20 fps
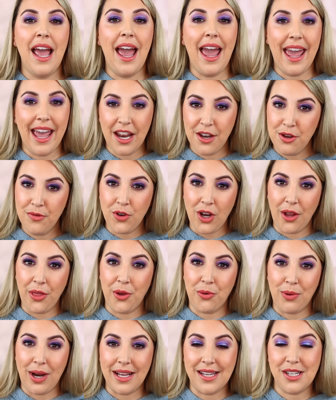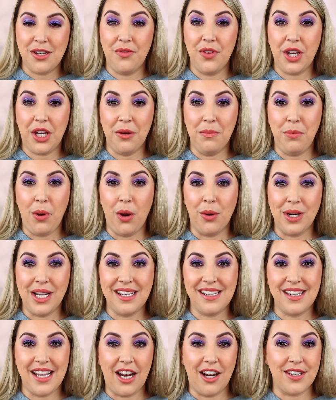and you've got the rest of the
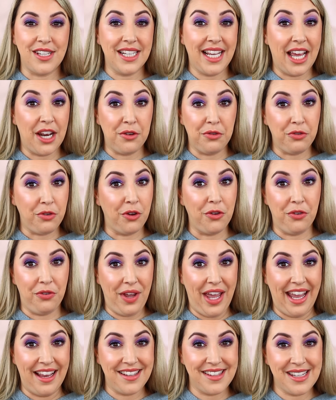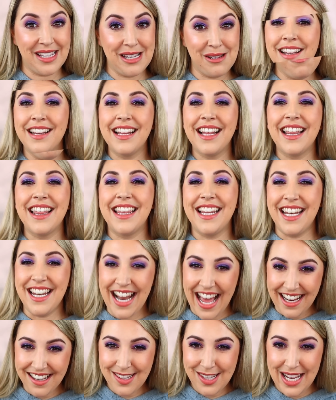components there to get a full face. The
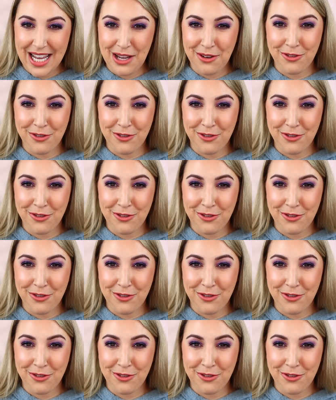next hit